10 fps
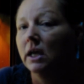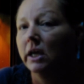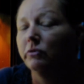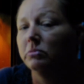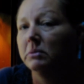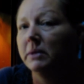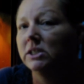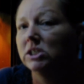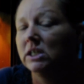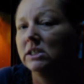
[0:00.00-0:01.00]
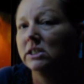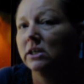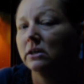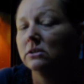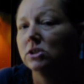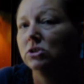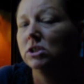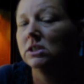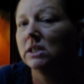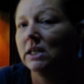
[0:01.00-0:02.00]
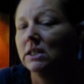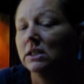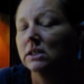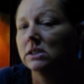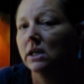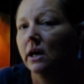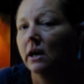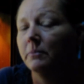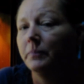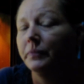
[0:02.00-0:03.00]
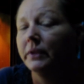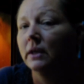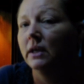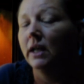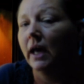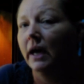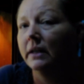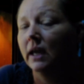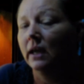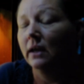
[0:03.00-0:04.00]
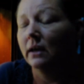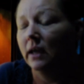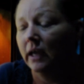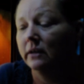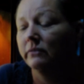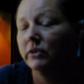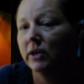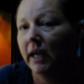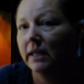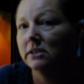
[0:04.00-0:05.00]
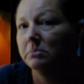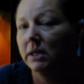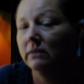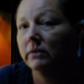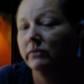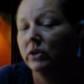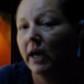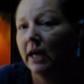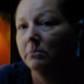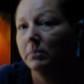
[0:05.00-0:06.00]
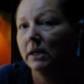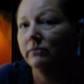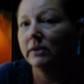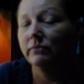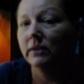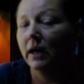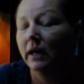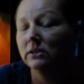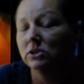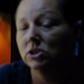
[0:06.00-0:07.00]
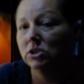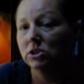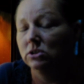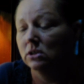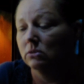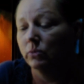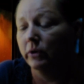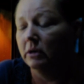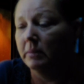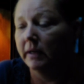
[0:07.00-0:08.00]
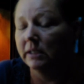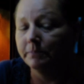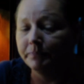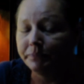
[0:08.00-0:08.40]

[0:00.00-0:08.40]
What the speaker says: It would be much easier to just heat this up and add a can of your canned beef if you had beef. If not, just don't worry about it.